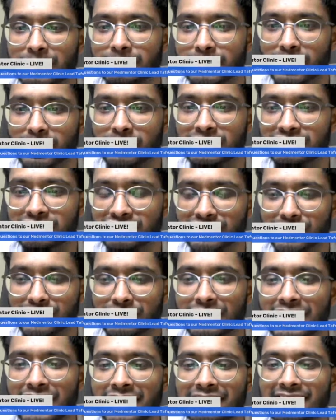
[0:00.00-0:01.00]
PBL is for
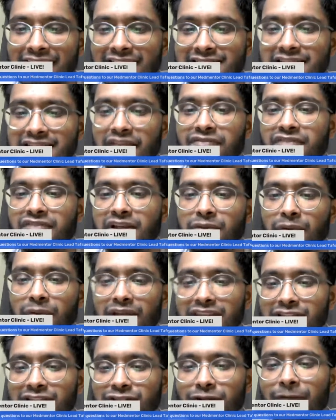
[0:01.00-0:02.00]
you, then it's definitely
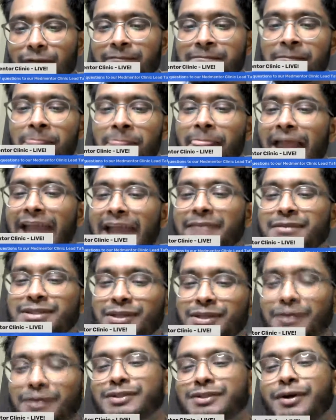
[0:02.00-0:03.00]
worth a shot. Amy,
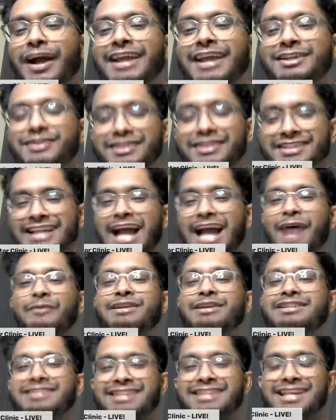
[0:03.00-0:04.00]
so it was quite interesting.
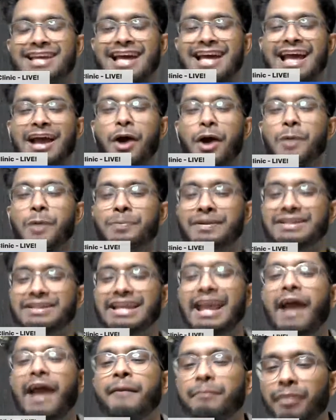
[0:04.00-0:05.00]
I went to the open
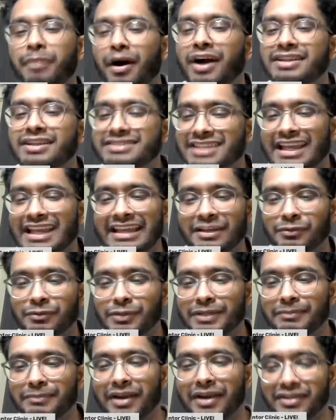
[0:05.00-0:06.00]
day at Barts in
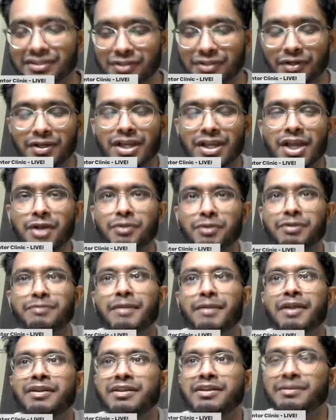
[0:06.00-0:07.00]
Queen Mary, so
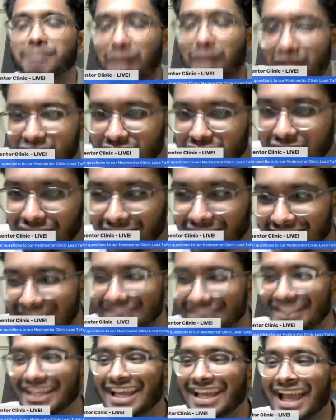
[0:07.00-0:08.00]
Queen Mary and Barts
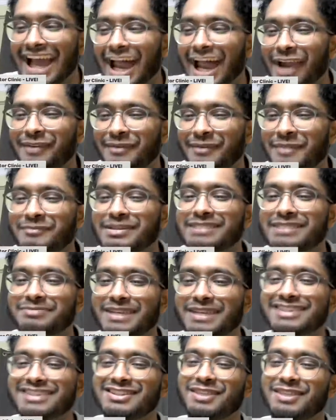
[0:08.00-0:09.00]
University. And I remember
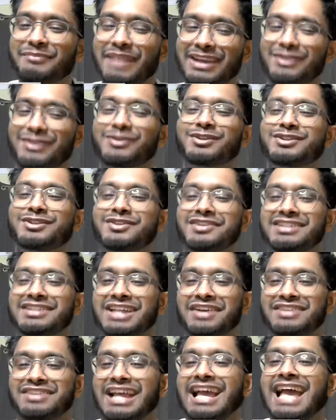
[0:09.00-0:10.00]
speaking to the medical
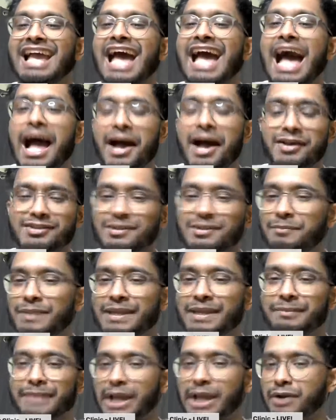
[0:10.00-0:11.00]
students. I was like, how's the
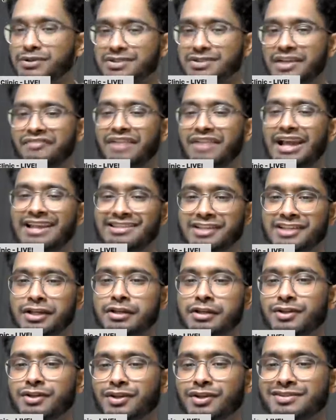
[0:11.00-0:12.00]
PBL stuff? Like, is
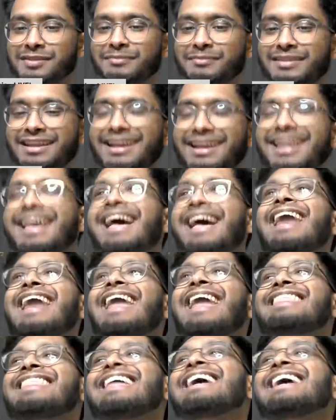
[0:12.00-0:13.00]
it good or something?
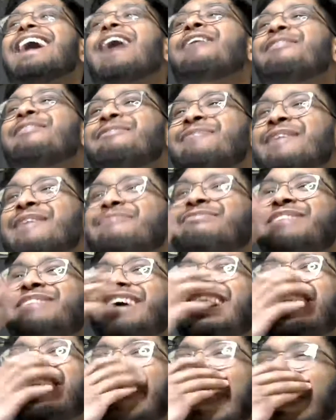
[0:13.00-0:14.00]
And I think I
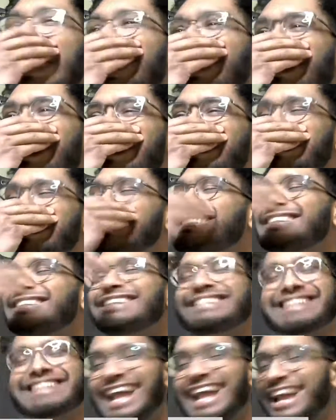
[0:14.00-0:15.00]
remember, like, this
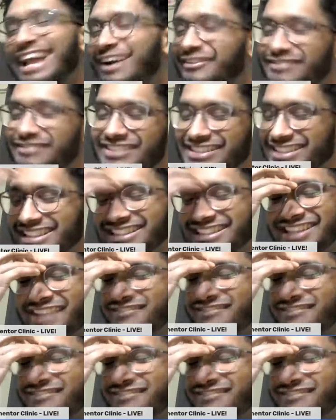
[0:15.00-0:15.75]
is like obviously